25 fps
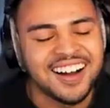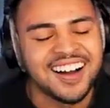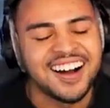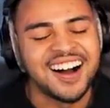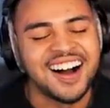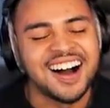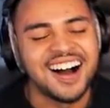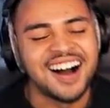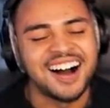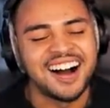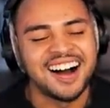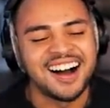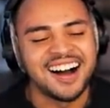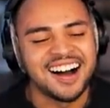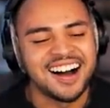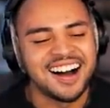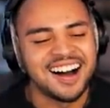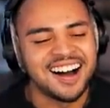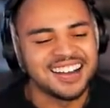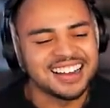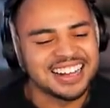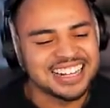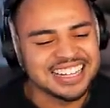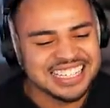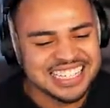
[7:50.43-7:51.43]

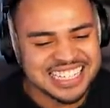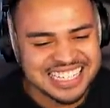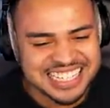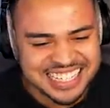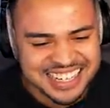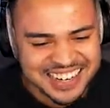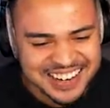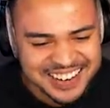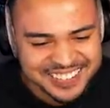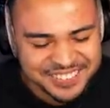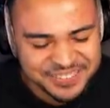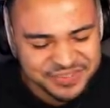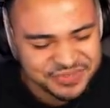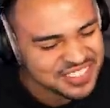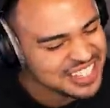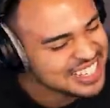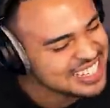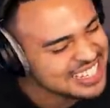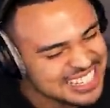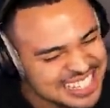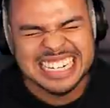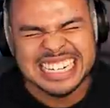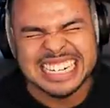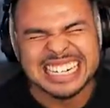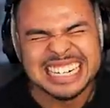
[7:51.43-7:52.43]
Oh, that's so...
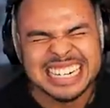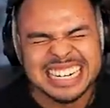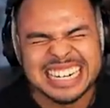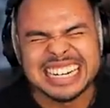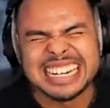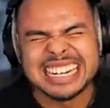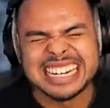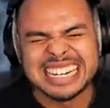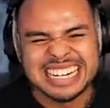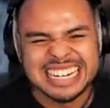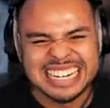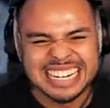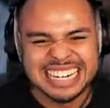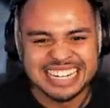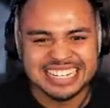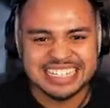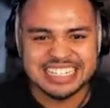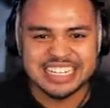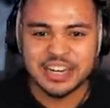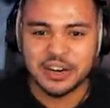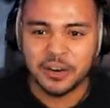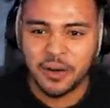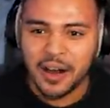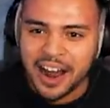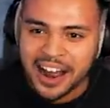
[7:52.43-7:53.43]
Uh, is
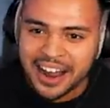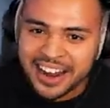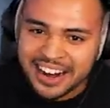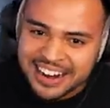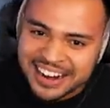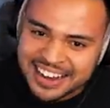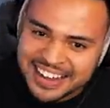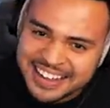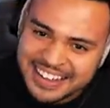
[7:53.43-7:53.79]
he crying?